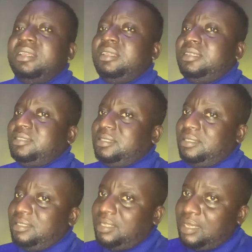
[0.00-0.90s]
is
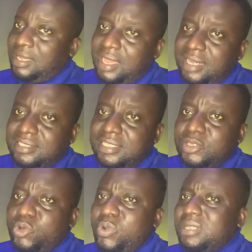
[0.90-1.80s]
asking you
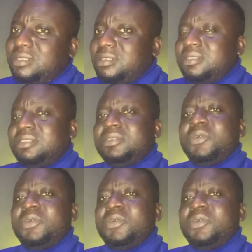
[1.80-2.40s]
questions,